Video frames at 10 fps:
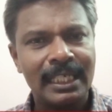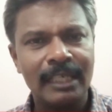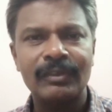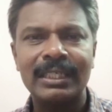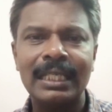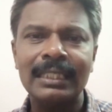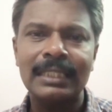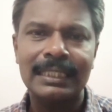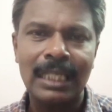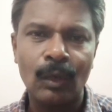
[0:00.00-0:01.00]
Definitely
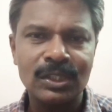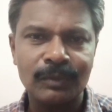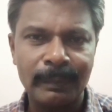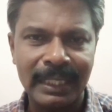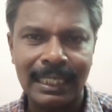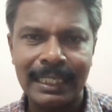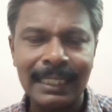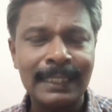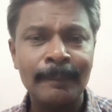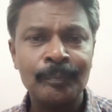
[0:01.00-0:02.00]
the doubts will be
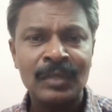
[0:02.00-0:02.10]
cleared.